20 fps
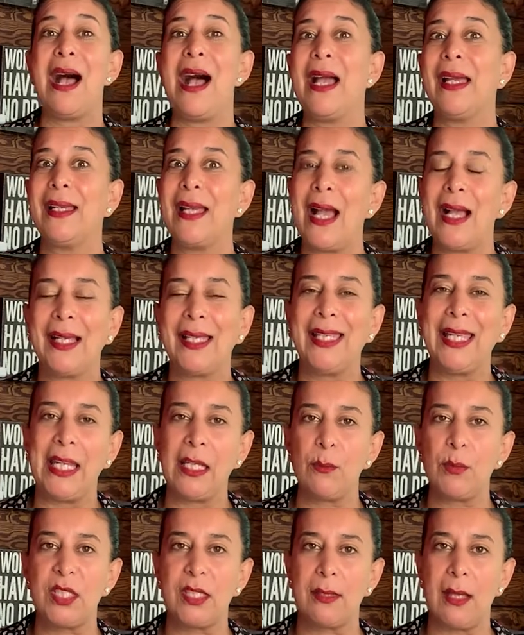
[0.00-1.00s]
I got
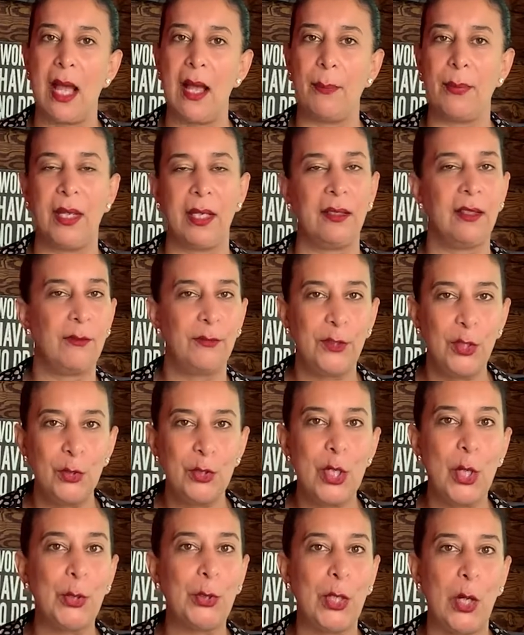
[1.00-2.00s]
GameStop. And if you
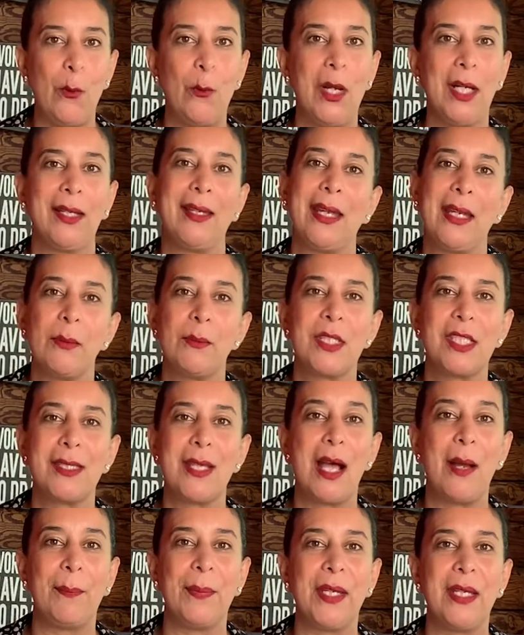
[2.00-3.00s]
don't know what
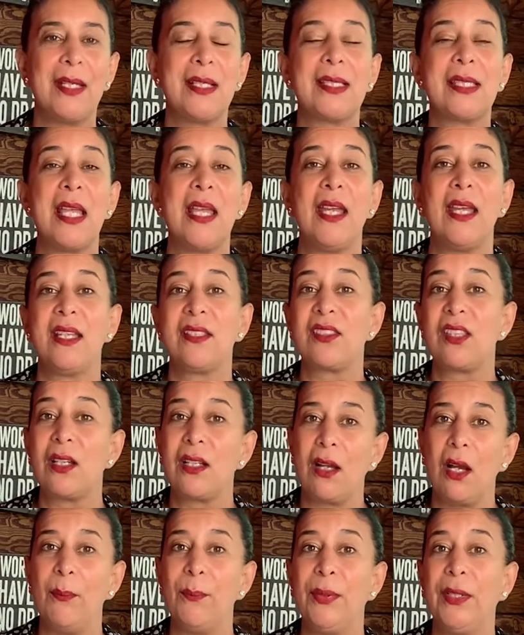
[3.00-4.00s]
GameStop is, it's a
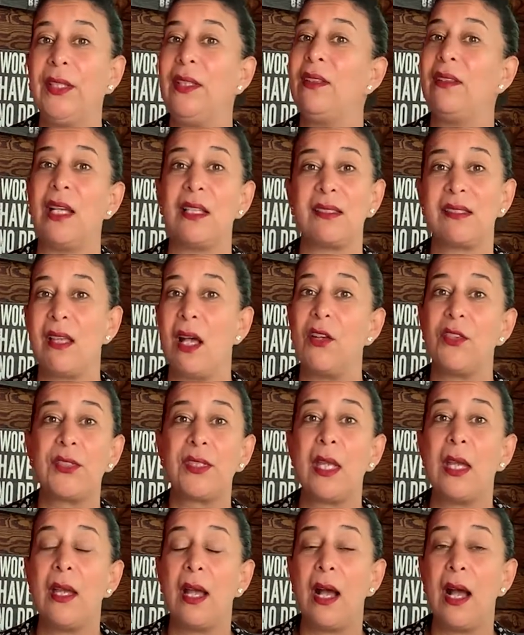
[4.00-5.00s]
company that
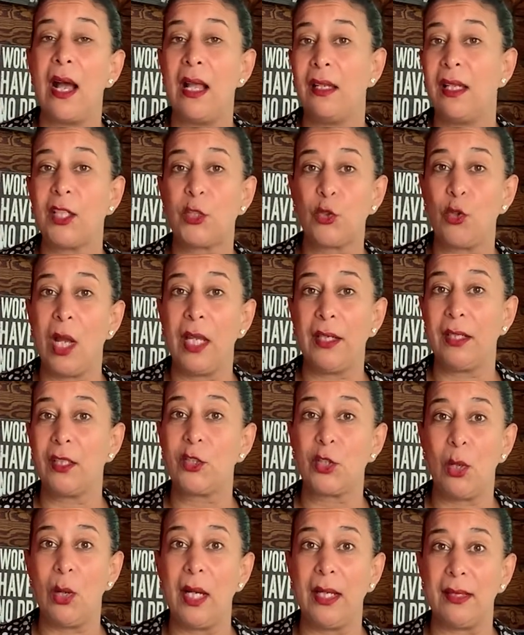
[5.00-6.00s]
sells electronic
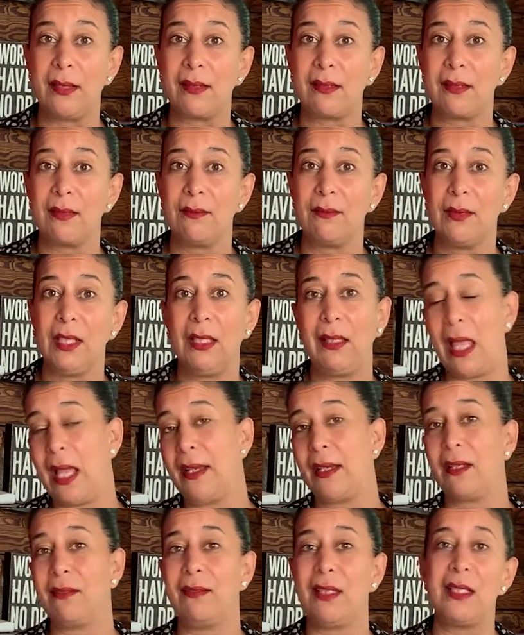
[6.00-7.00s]
toys
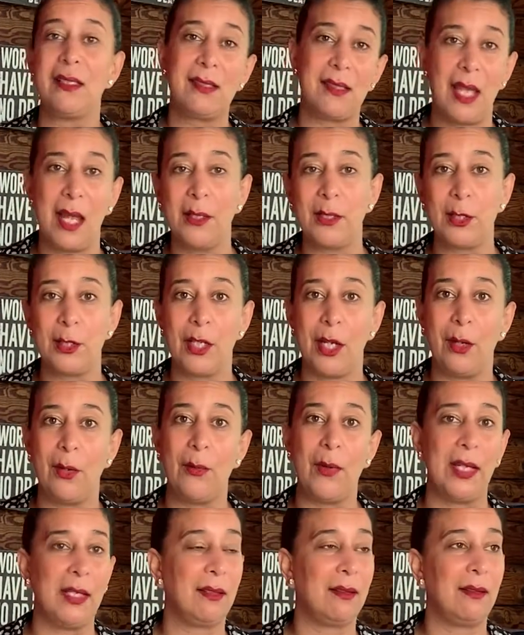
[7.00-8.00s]
like
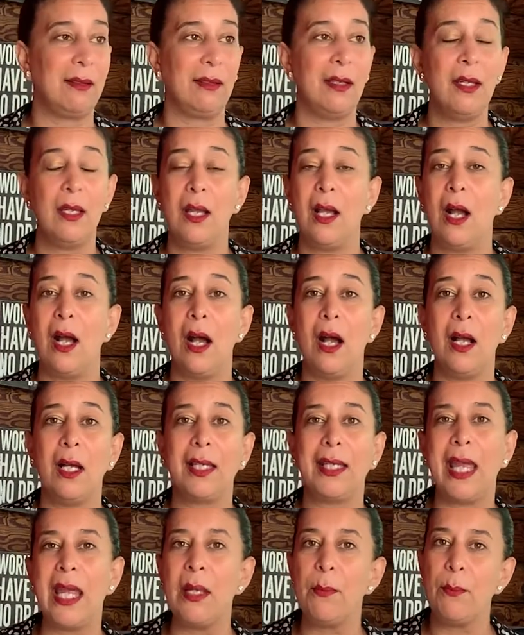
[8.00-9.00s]
Nintendo and
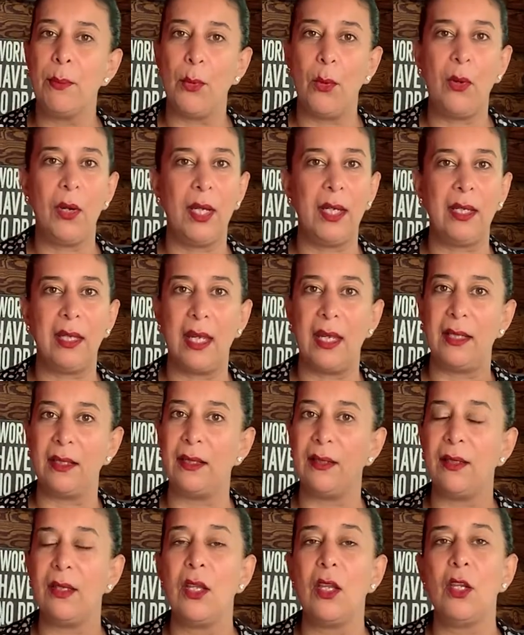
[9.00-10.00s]
Game Boy
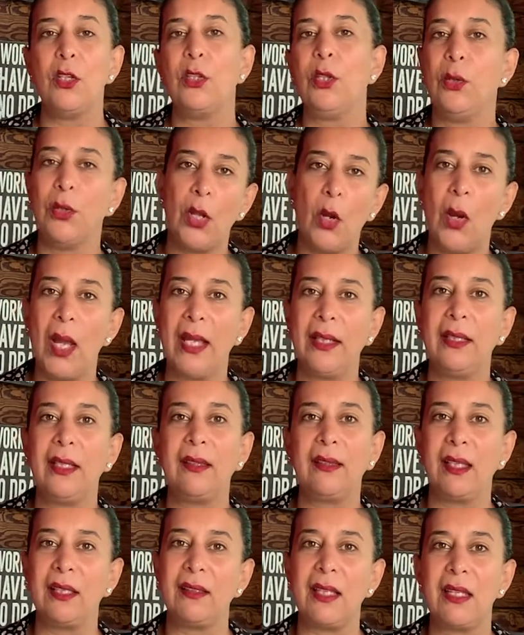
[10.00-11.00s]
and
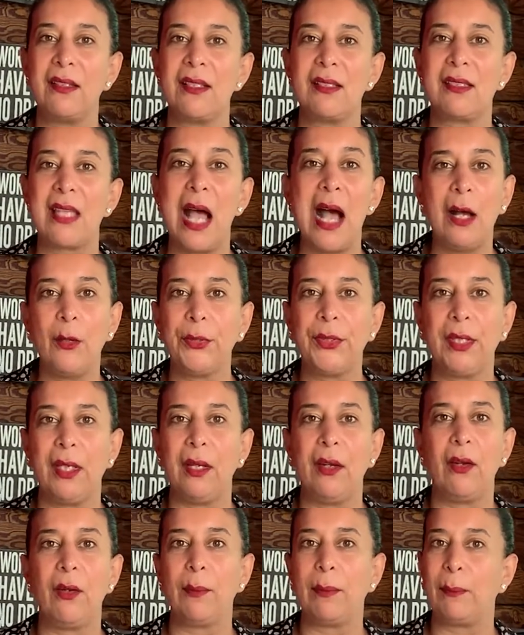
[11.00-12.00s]
anything that is out
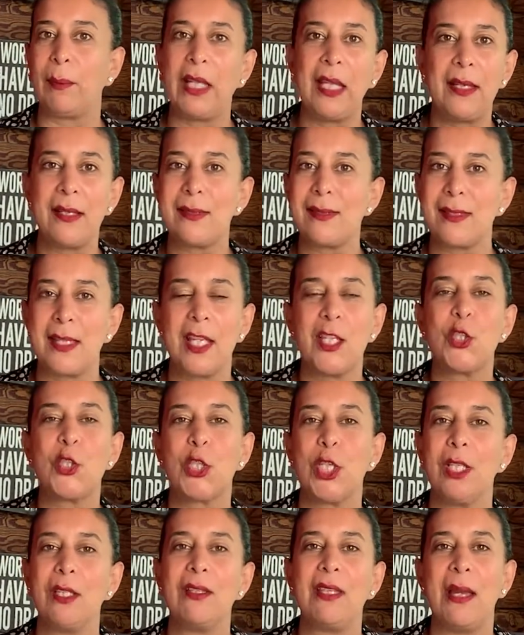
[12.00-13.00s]
there,
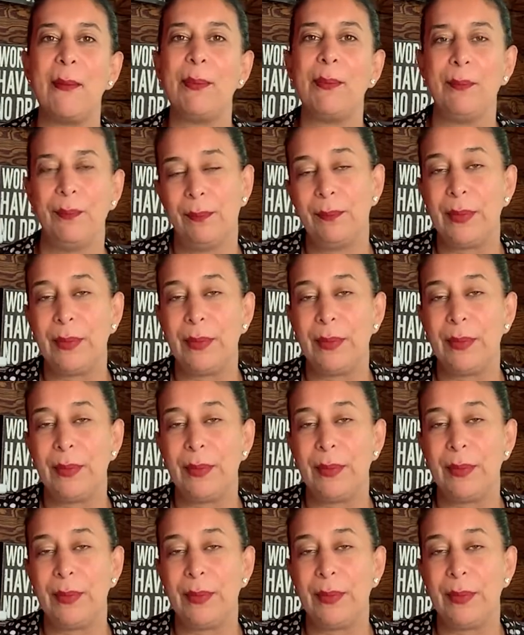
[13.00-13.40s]
PlayStation, that